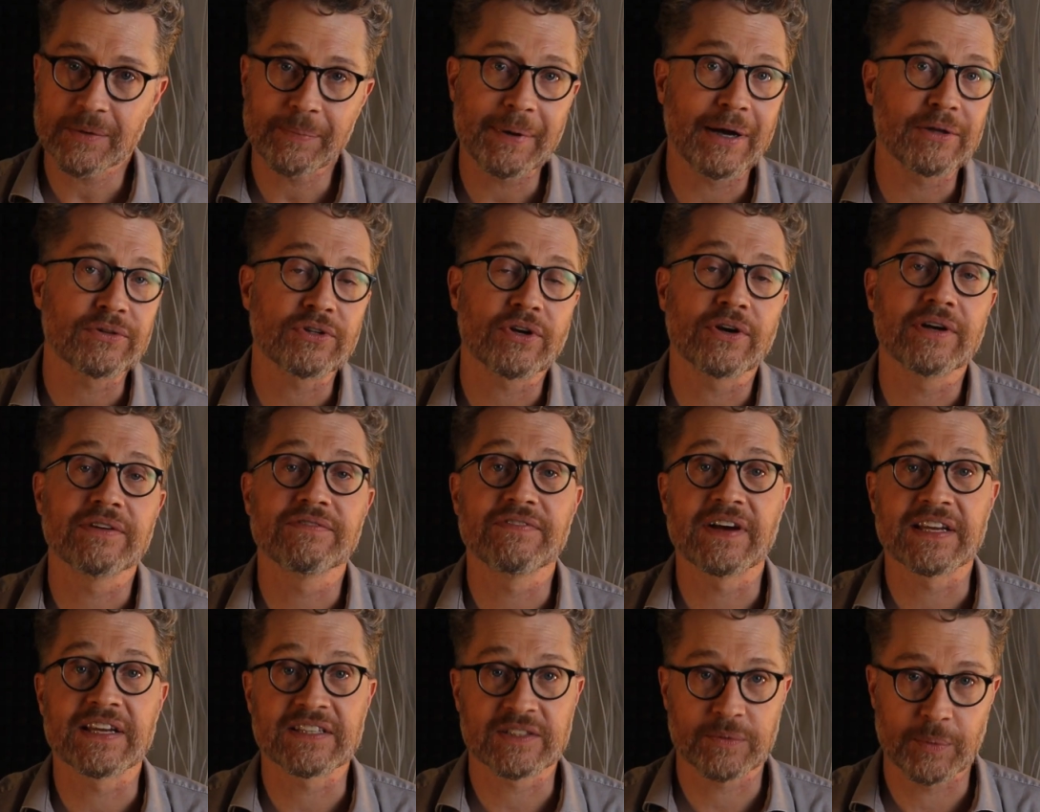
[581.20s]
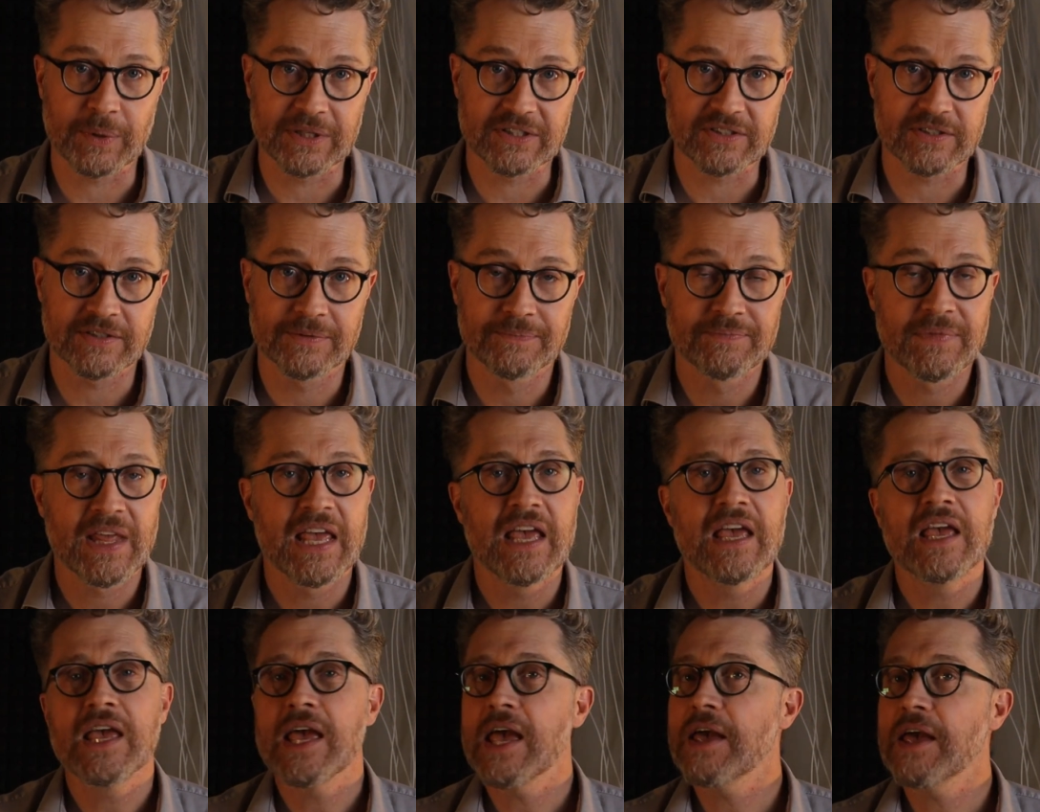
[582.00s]
about their investments.
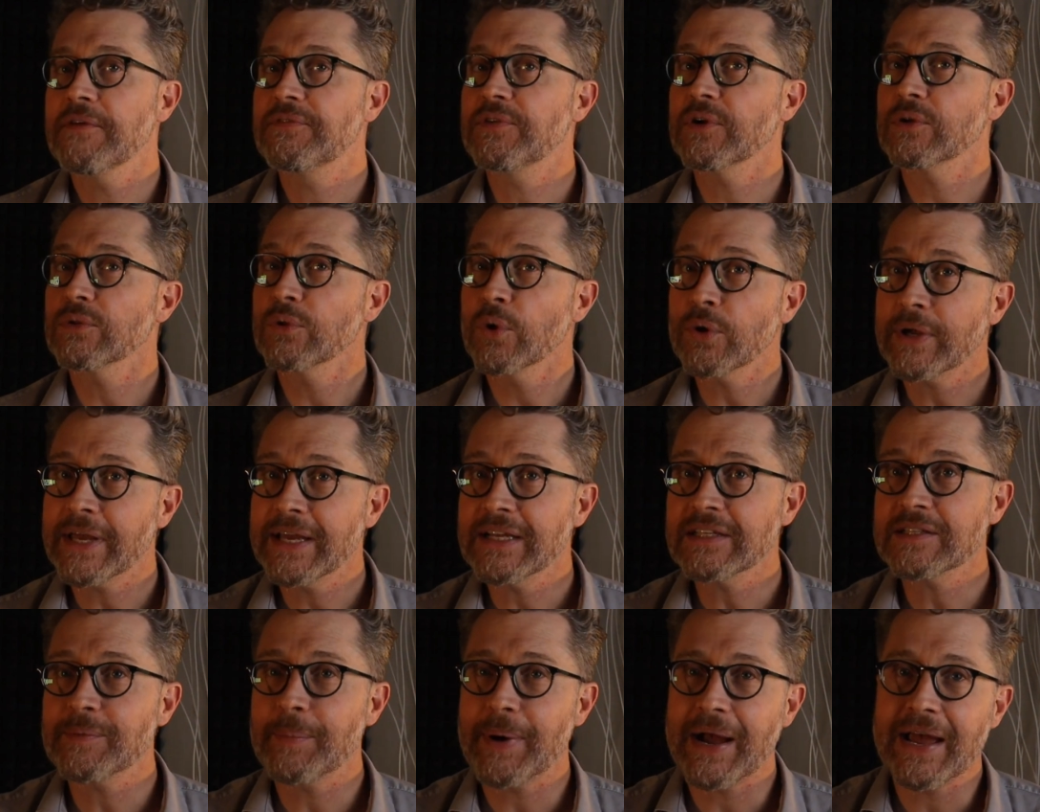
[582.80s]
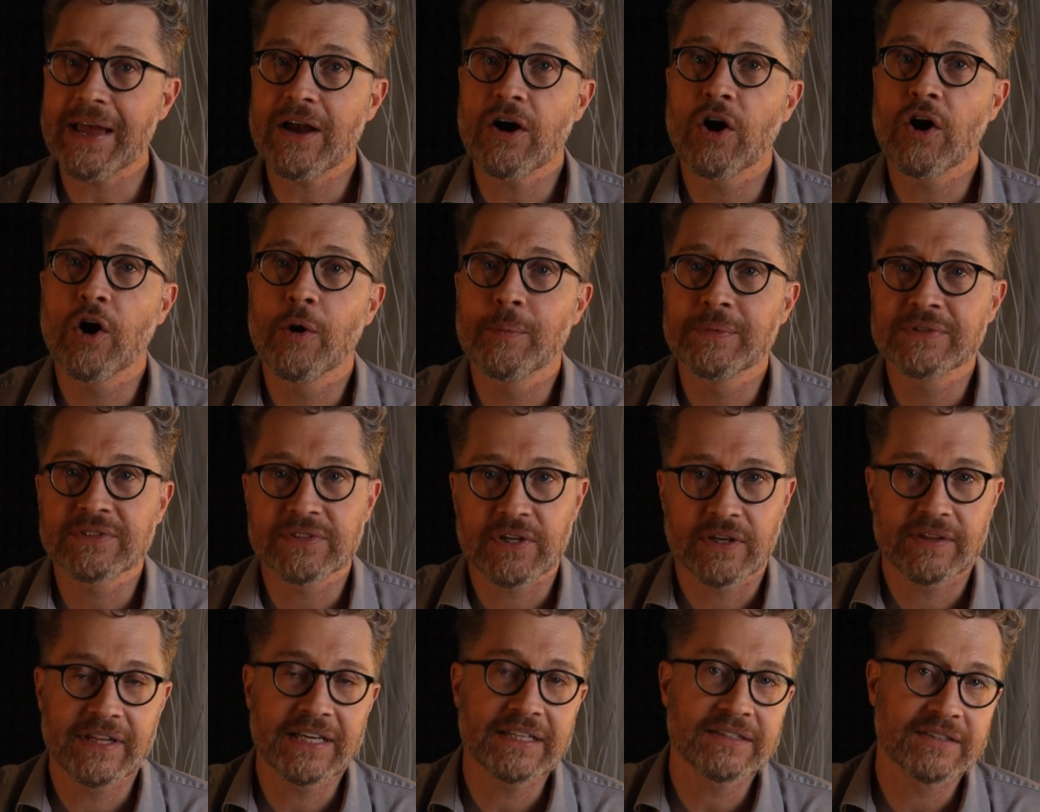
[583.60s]
If you're looking to buy a home in
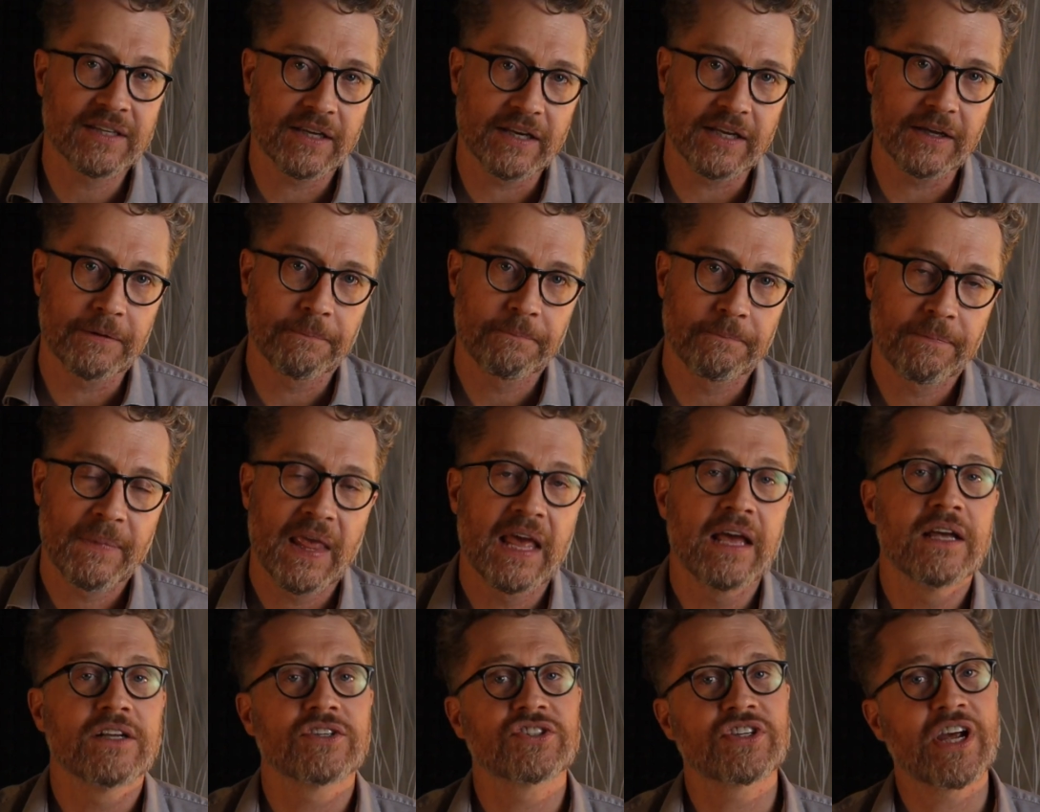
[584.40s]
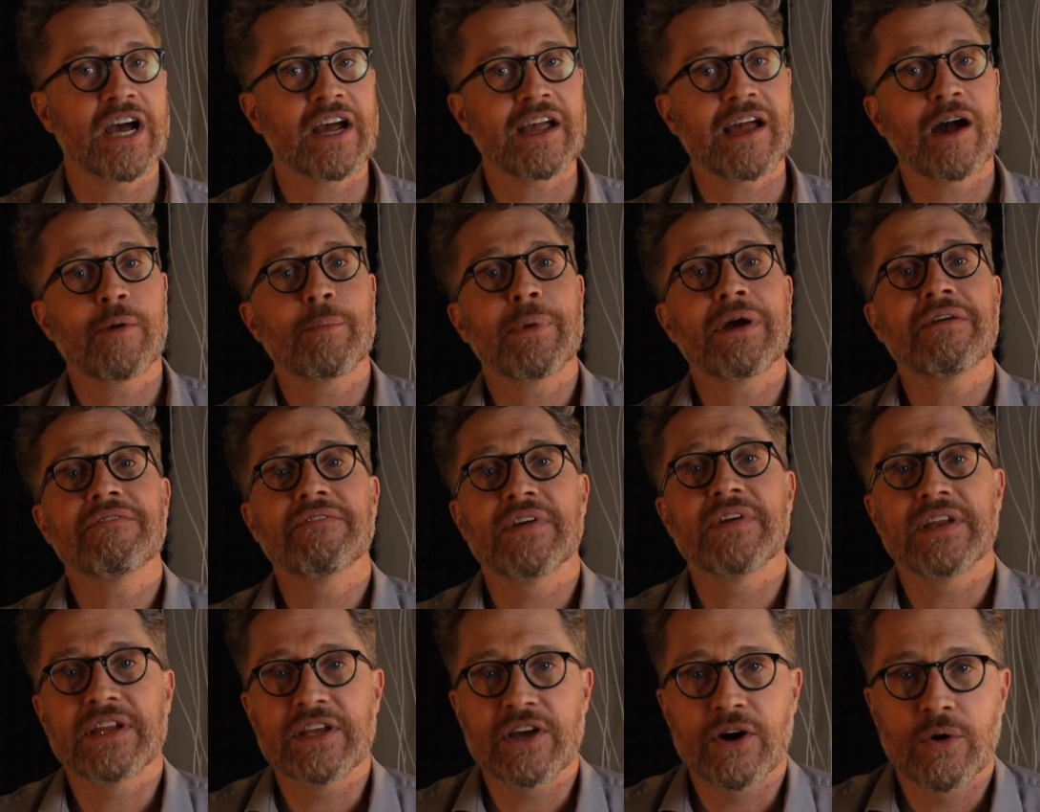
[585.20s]
Salt Lake City, check out my
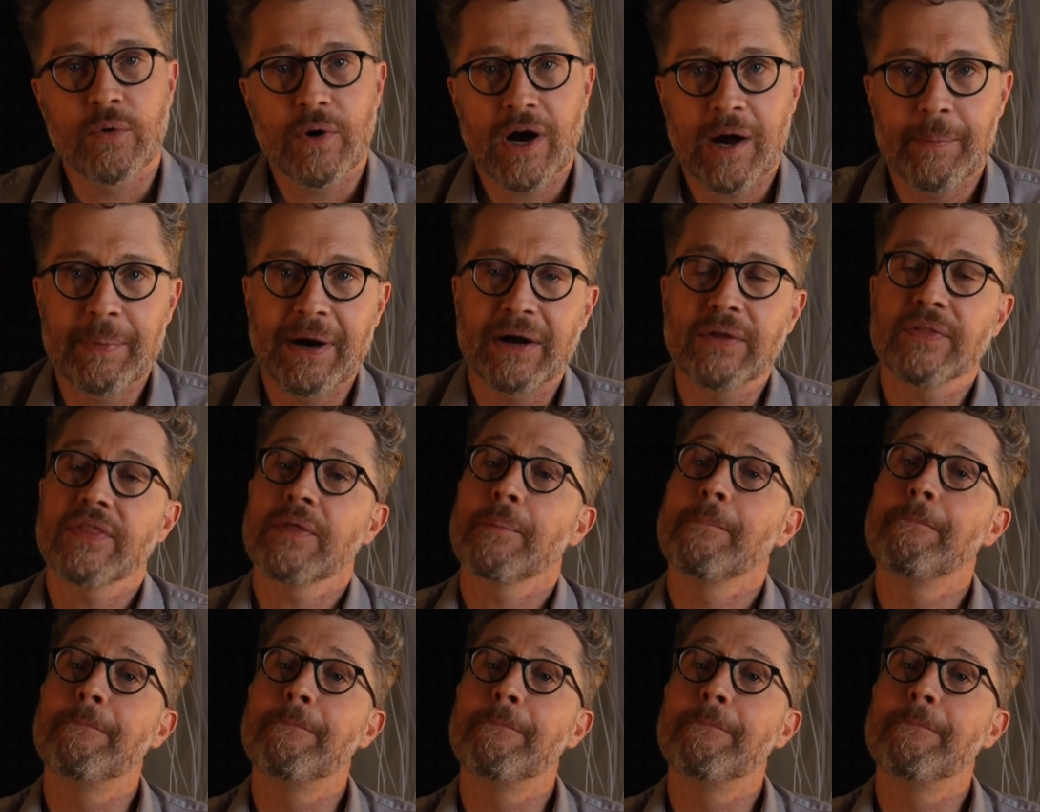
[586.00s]
video about the